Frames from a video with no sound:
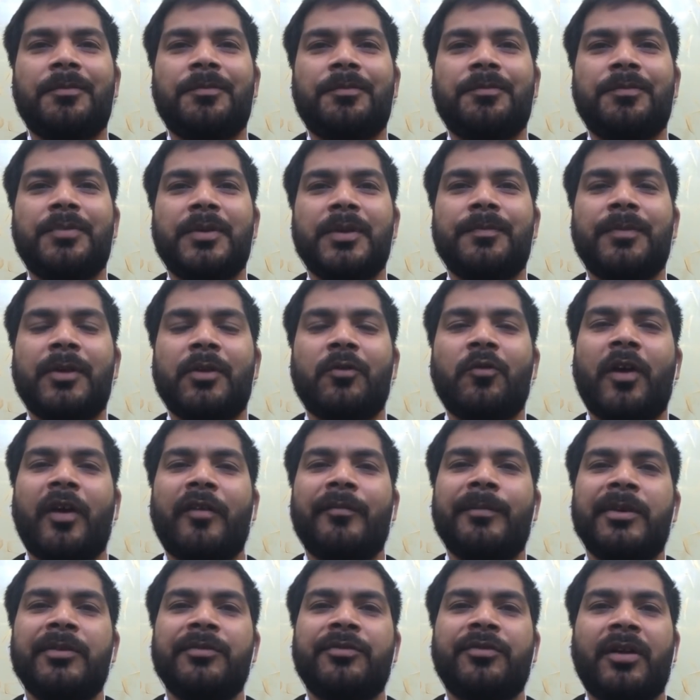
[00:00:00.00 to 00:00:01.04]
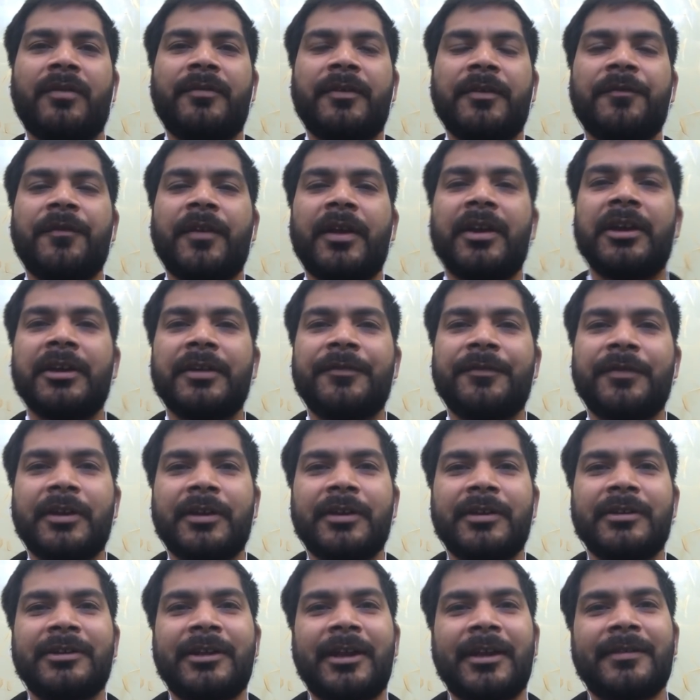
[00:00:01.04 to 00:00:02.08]
People who have been solving very
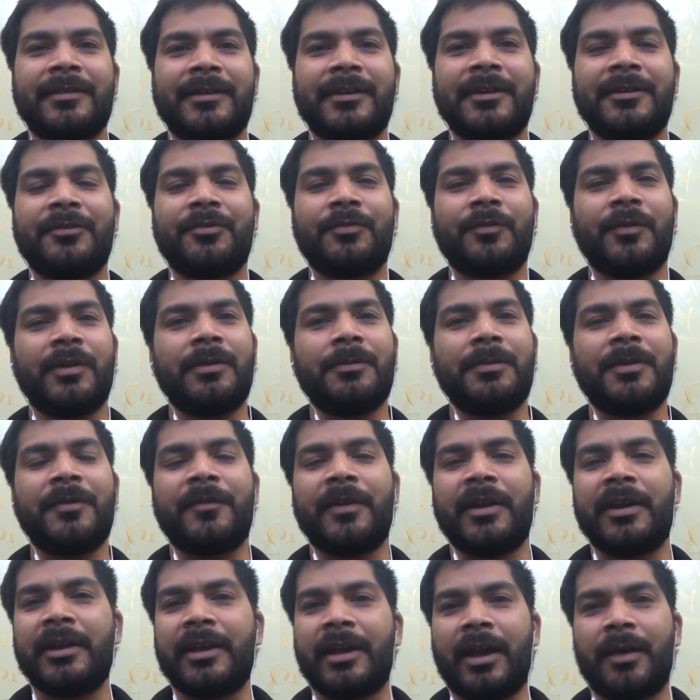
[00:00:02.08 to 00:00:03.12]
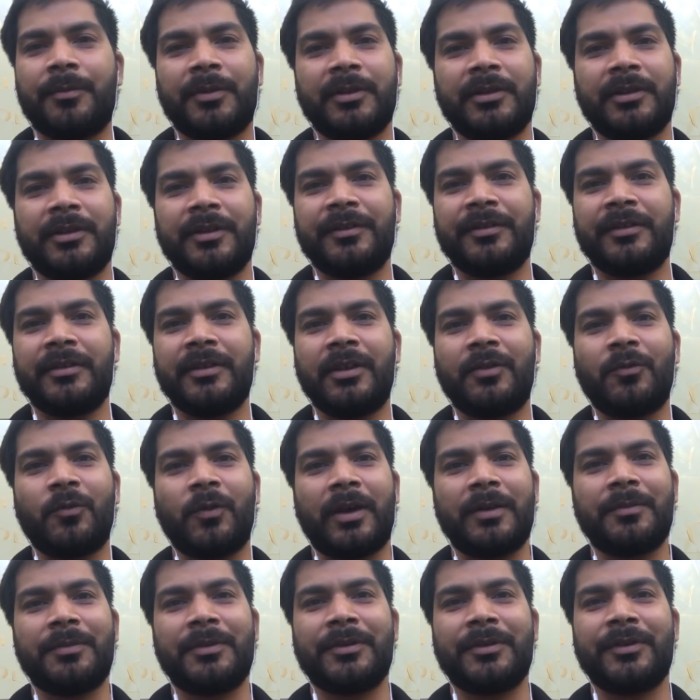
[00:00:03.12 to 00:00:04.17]
difficult caselets will be very happy this year.
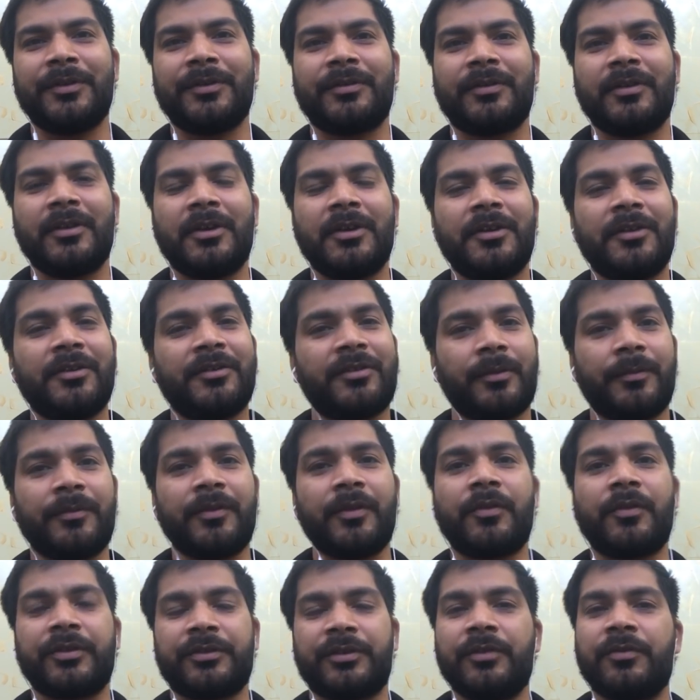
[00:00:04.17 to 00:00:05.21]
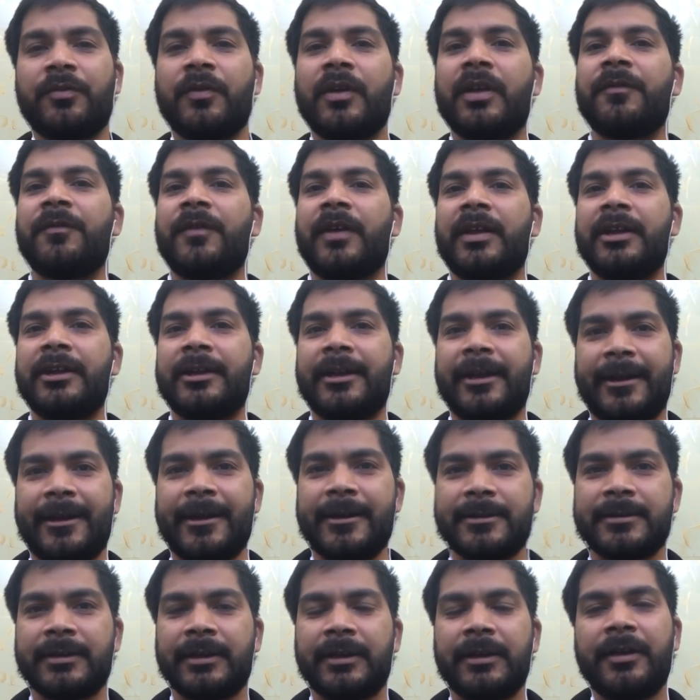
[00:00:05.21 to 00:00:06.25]
Why? Because some of the questions were very
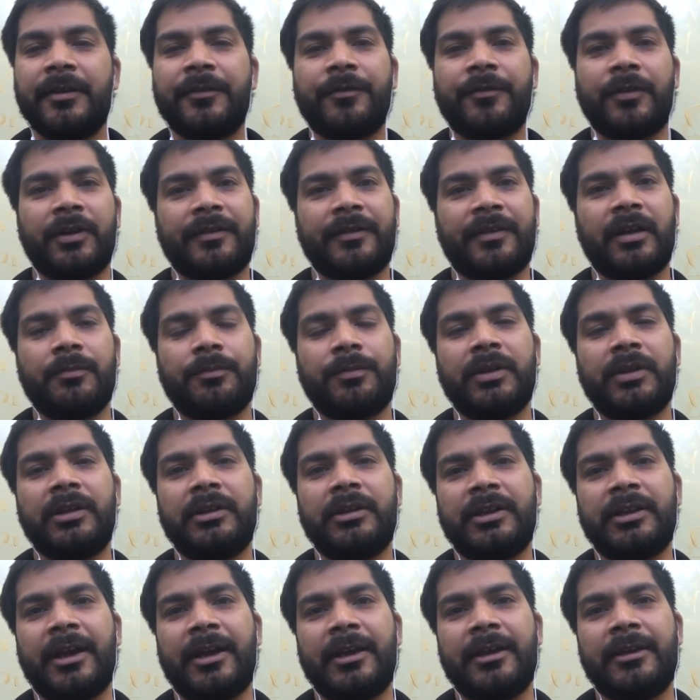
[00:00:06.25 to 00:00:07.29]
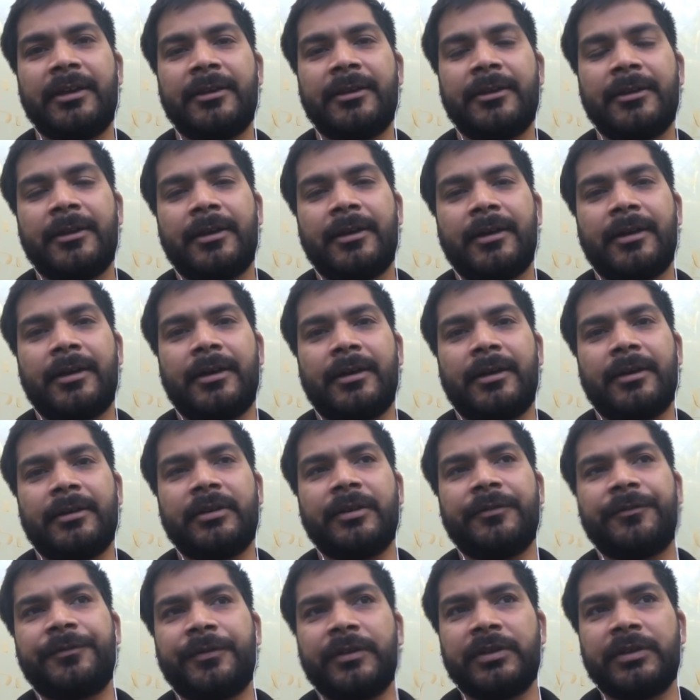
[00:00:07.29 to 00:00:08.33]
direct. For example, in DI,
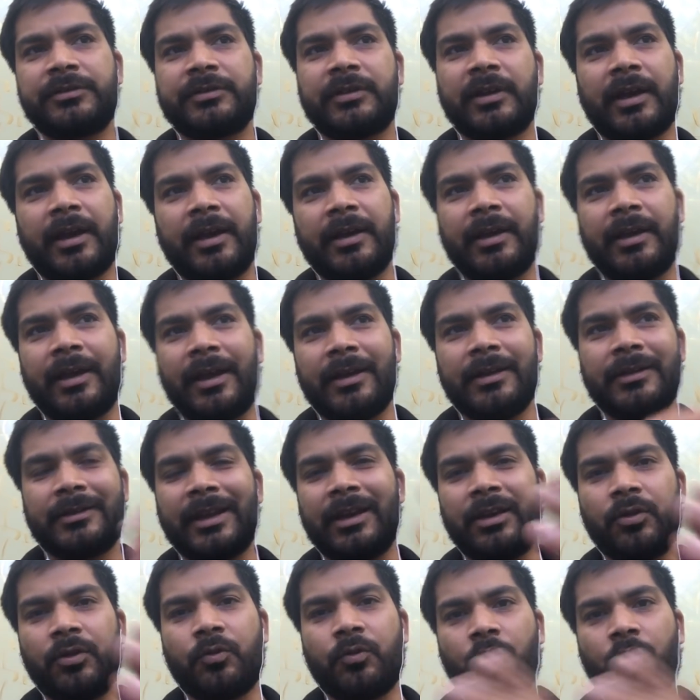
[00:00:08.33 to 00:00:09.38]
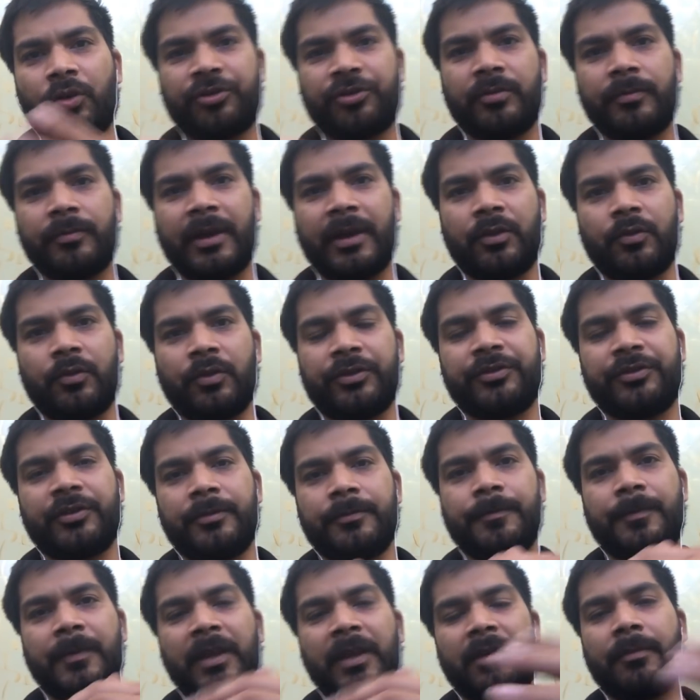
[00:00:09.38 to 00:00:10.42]
the first, I'll tell you question by question.